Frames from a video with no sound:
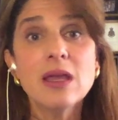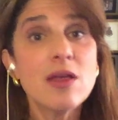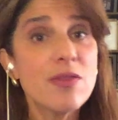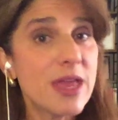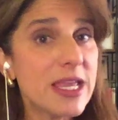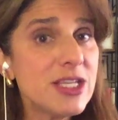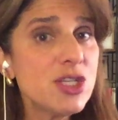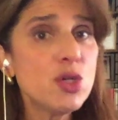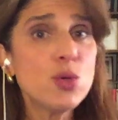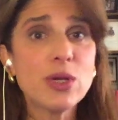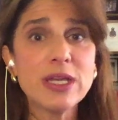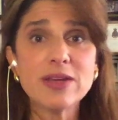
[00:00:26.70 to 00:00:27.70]
The issue
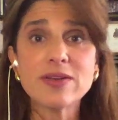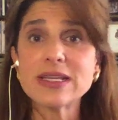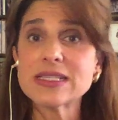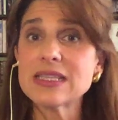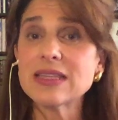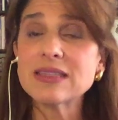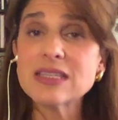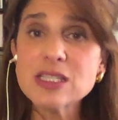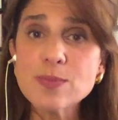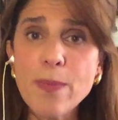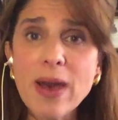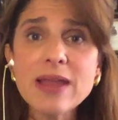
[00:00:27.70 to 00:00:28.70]
here is that
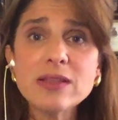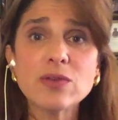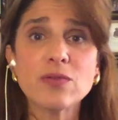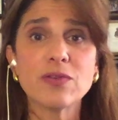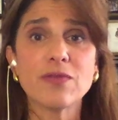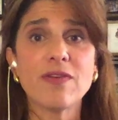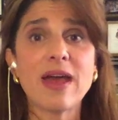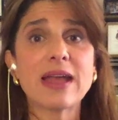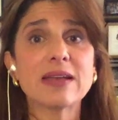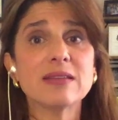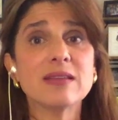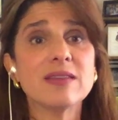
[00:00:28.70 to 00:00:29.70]
despite of the
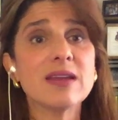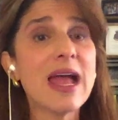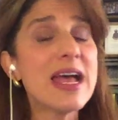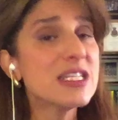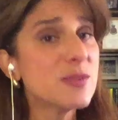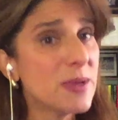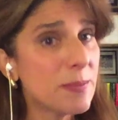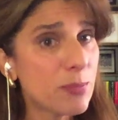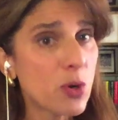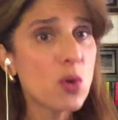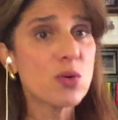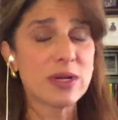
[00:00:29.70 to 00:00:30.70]
fact that there has been
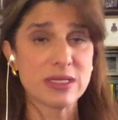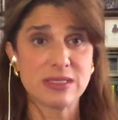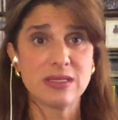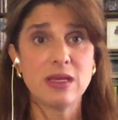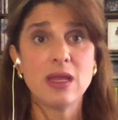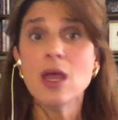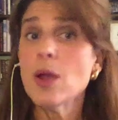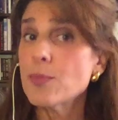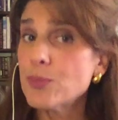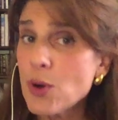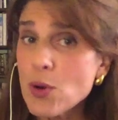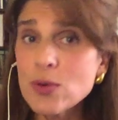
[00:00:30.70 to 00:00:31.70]

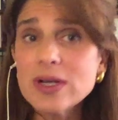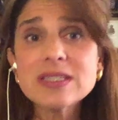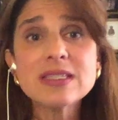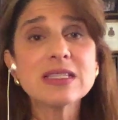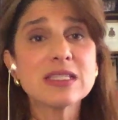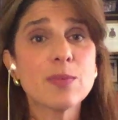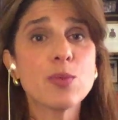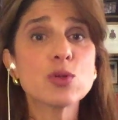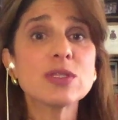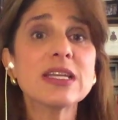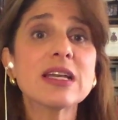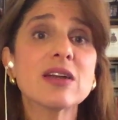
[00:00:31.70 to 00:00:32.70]
progress in
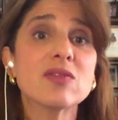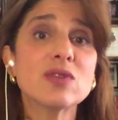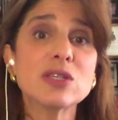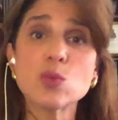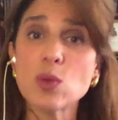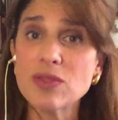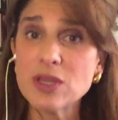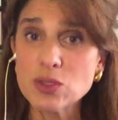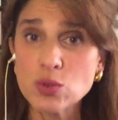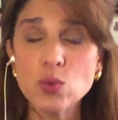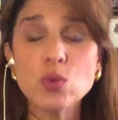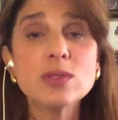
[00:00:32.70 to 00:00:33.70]
supporting countries with the
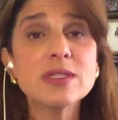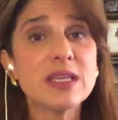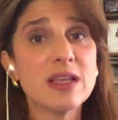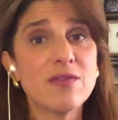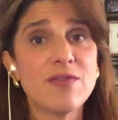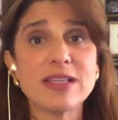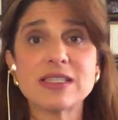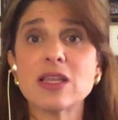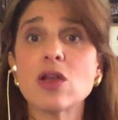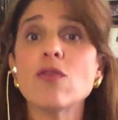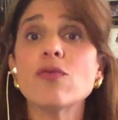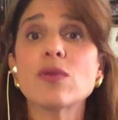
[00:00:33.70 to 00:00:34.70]
tools in facing
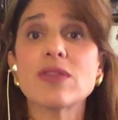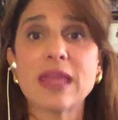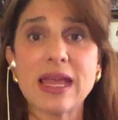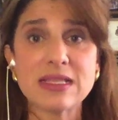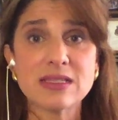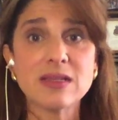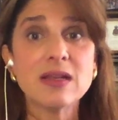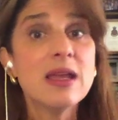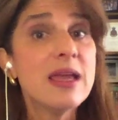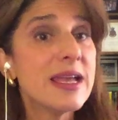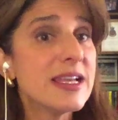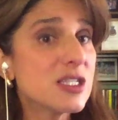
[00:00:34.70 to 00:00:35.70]
off with cancer,
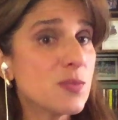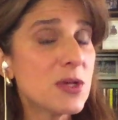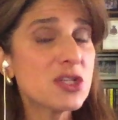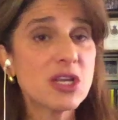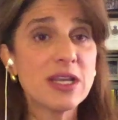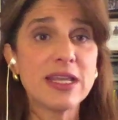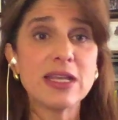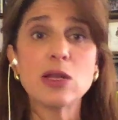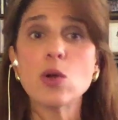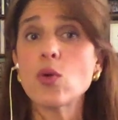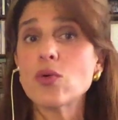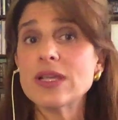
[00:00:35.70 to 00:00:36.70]
especially in
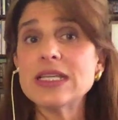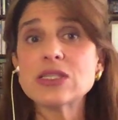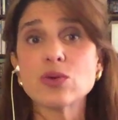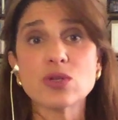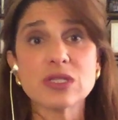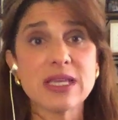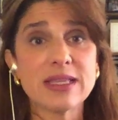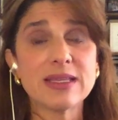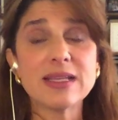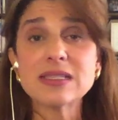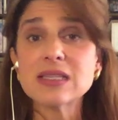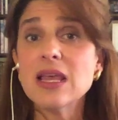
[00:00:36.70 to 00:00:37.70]
low resource
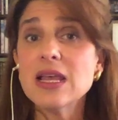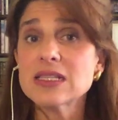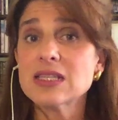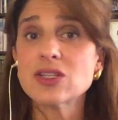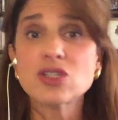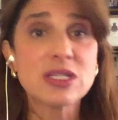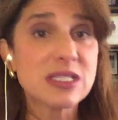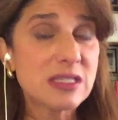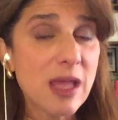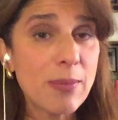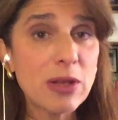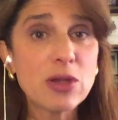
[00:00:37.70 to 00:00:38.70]
settings, such as
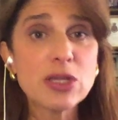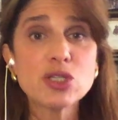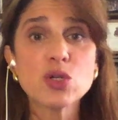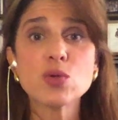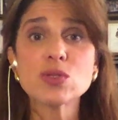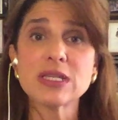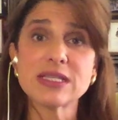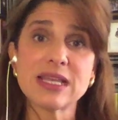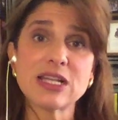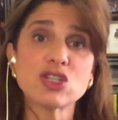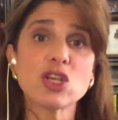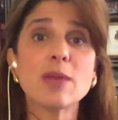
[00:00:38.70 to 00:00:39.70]
WHO's
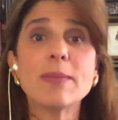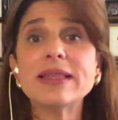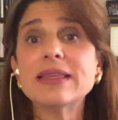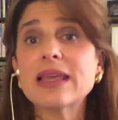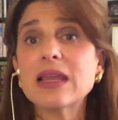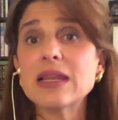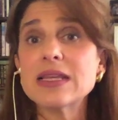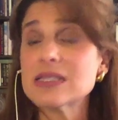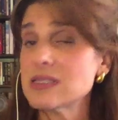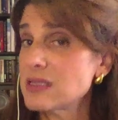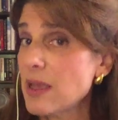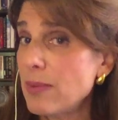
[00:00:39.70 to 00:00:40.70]
Essential Medical List,
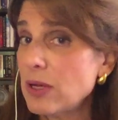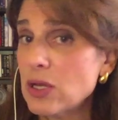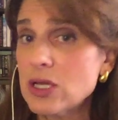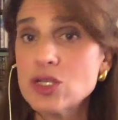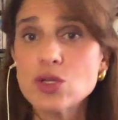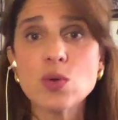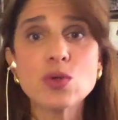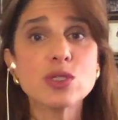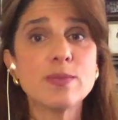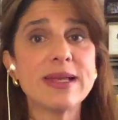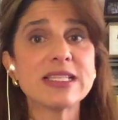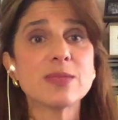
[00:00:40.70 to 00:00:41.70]
WHO's
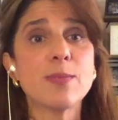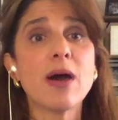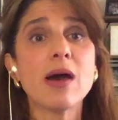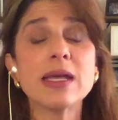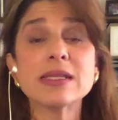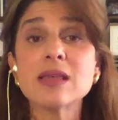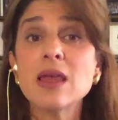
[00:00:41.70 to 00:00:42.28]
Best Buys,